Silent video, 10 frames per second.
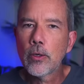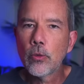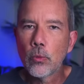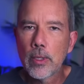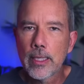who
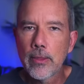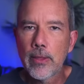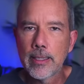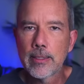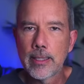really
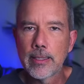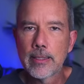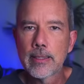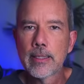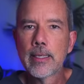thinks
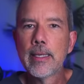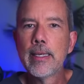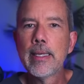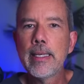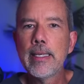this
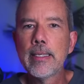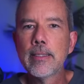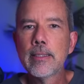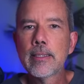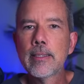
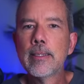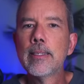is,